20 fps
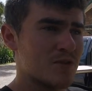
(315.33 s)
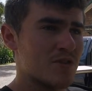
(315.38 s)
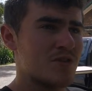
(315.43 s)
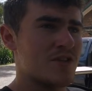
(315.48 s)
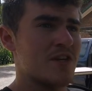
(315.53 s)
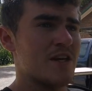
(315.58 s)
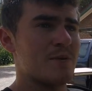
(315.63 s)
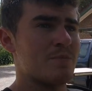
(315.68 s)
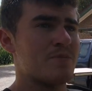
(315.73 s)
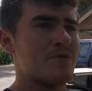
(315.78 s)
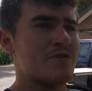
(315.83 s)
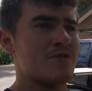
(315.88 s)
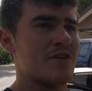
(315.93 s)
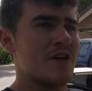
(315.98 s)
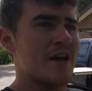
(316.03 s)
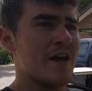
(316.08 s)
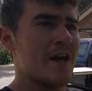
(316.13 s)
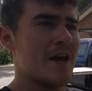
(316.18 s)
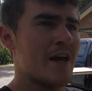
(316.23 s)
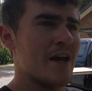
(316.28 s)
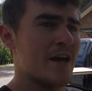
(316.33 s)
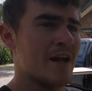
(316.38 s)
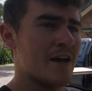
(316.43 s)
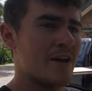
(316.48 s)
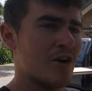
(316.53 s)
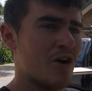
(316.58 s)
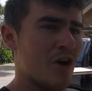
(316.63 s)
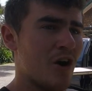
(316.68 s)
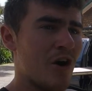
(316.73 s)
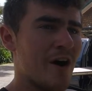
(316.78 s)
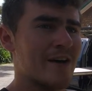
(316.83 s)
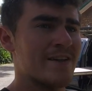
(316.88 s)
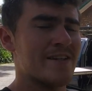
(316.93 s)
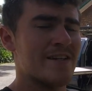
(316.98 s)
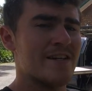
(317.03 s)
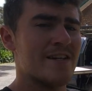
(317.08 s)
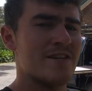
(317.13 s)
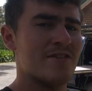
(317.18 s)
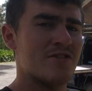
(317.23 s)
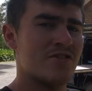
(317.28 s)
tips and
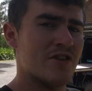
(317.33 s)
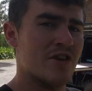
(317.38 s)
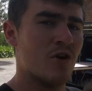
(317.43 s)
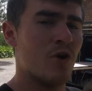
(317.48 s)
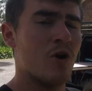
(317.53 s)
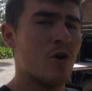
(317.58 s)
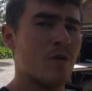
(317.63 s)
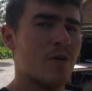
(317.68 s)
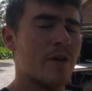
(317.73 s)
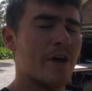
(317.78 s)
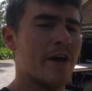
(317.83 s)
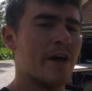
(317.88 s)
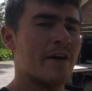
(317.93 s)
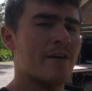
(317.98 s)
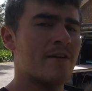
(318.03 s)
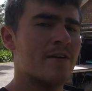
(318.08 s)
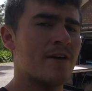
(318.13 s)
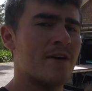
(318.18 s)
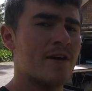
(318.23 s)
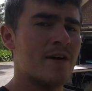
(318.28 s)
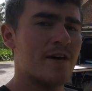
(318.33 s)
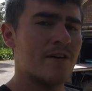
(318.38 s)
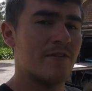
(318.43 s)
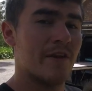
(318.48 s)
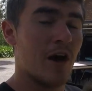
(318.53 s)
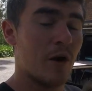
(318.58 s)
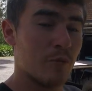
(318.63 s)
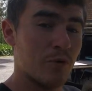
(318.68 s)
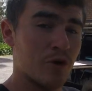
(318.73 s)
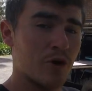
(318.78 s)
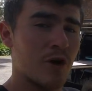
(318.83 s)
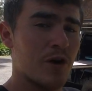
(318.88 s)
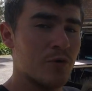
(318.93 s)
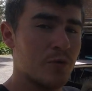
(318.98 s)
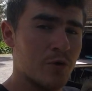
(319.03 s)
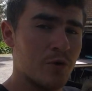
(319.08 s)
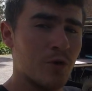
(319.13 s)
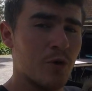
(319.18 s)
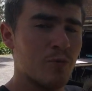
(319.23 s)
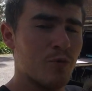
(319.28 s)
ideas on there to help you guys
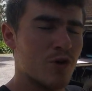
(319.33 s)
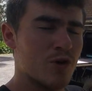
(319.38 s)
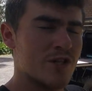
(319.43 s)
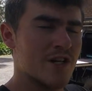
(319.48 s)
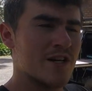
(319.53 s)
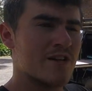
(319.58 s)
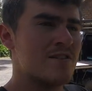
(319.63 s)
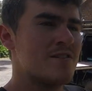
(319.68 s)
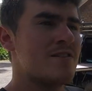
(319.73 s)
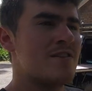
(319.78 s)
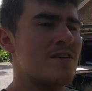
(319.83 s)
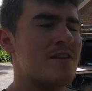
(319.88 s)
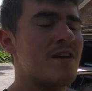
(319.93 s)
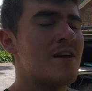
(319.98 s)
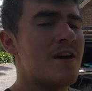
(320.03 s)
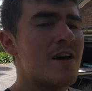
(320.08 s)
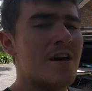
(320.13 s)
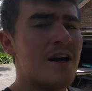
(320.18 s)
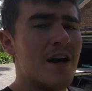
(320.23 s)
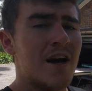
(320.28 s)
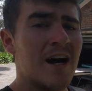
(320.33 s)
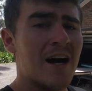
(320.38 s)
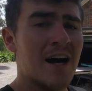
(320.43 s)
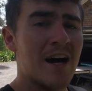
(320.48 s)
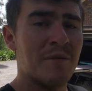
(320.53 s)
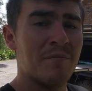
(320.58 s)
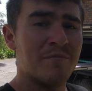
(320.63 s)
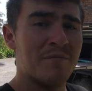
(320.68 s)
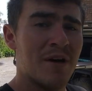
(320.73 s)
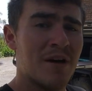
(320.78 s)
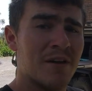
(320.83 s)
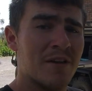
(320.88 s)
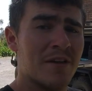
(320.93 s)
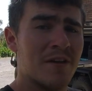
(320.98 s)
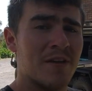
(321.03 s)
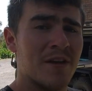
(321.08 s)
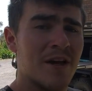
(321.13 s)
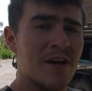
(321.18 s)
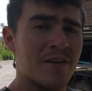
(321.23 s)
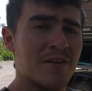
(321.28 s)
with your projects. Other
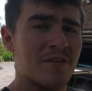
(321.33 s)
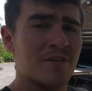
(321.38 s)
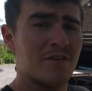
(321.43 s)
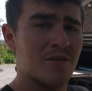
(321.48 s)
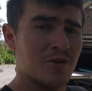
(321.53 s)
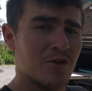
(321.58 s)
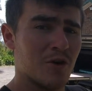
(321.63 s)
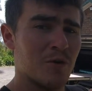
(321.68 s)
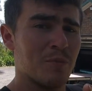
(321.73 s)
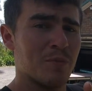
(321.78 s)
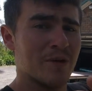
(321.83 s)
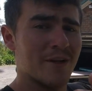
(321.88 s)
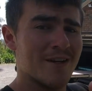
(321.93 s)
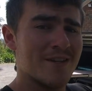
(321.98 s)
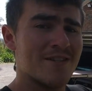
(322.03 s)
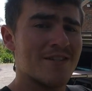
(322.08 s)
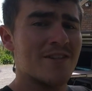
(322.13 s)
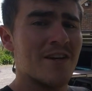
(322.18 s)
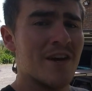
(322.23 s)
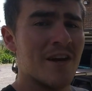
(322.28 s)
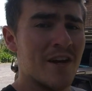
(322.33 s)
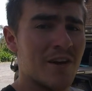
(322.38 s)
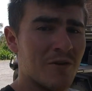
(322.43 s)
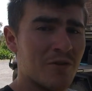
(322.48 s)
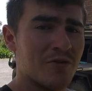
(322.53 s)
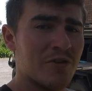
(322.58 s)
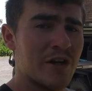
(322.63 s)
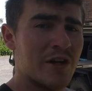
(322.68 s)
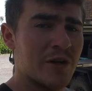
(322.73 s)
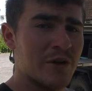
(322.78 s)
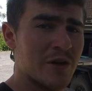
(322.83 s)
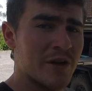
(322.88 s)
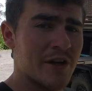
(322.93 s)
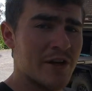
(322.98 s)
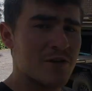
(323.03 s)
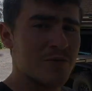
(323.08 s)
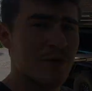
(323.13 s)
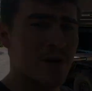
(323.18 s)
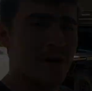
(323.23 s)
than that, God bless, and I'll see you in the next